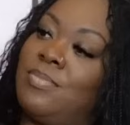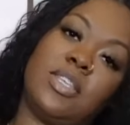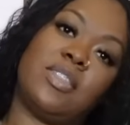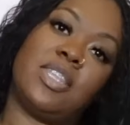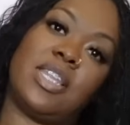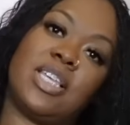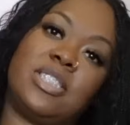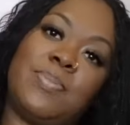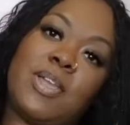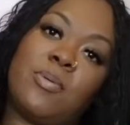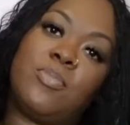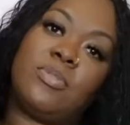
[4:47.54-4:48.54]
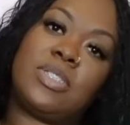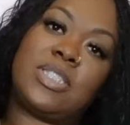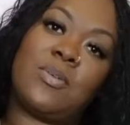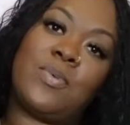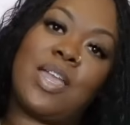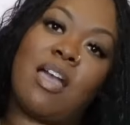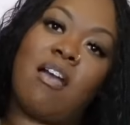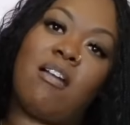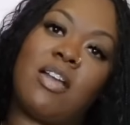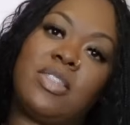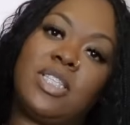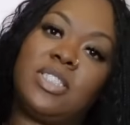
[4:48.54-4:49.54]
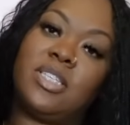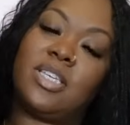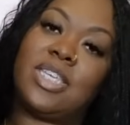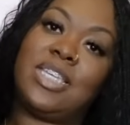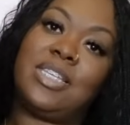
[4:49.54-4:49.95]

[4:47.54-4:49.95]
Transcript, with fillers: So the next pair of boots that we got are the chunky